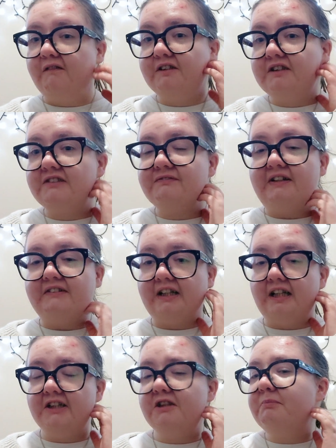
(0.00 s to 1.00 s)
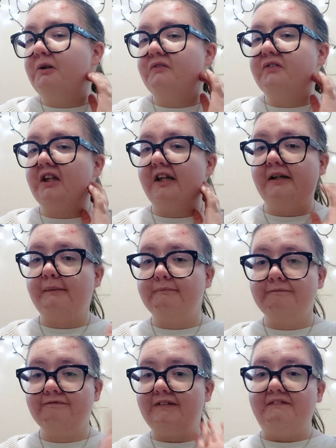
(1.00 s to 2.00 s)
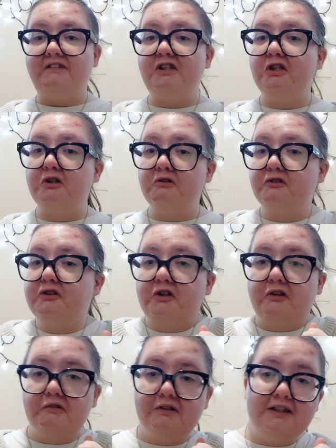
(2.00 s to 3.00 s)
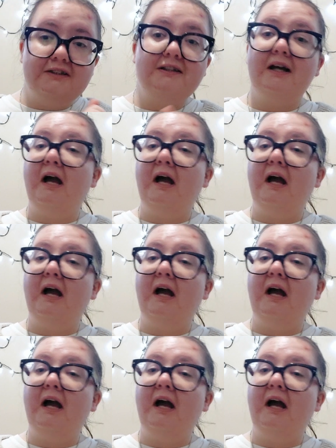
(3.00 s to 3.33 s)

which is very nice, but obviously I'm very new, so there's